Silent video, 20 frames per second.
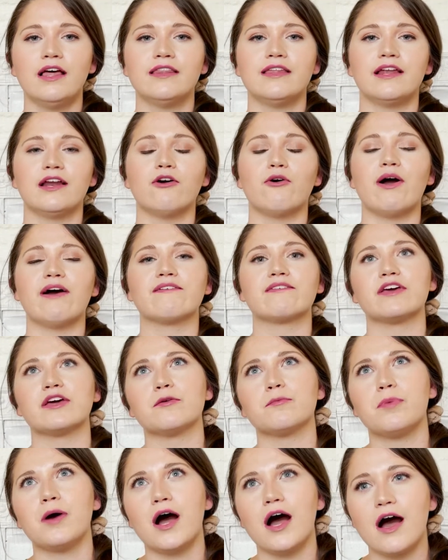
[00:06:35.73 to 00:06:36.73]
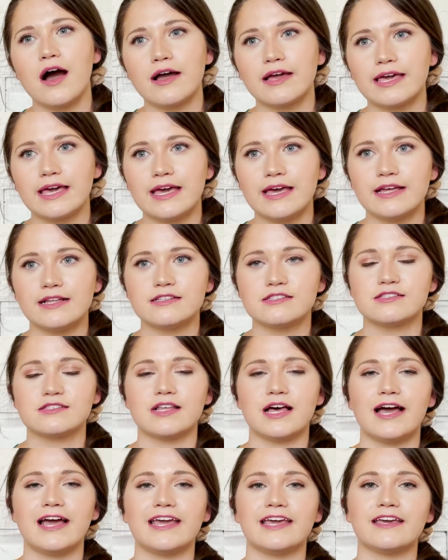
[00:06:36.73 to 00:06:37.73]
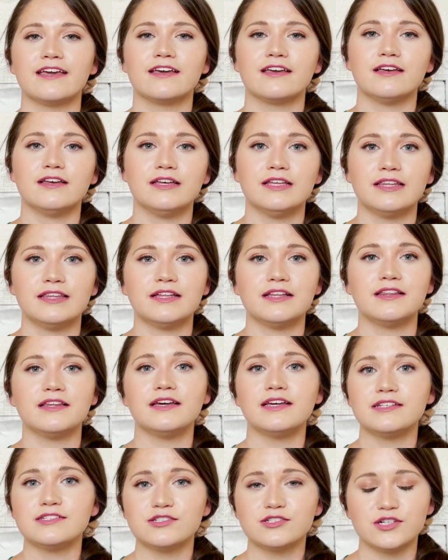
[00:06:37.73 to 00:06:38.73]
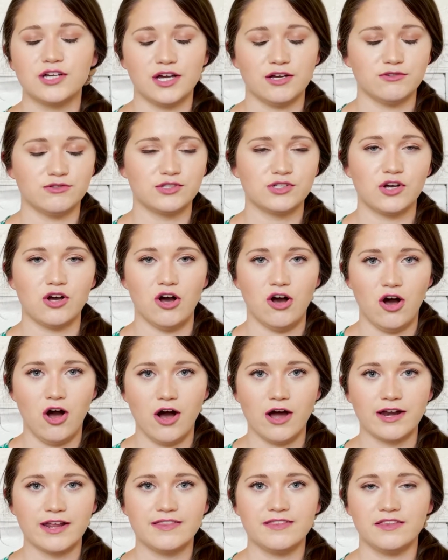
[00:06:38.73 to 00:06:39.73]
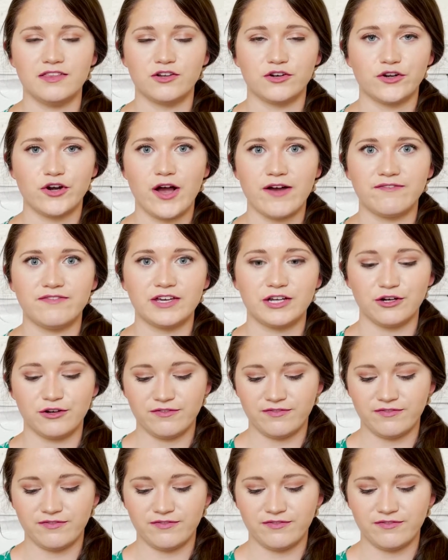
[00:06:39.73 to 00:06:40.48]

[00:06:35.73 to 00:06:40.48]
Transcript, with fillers: they don't have good pockets, like the list goes on, and then they're not figure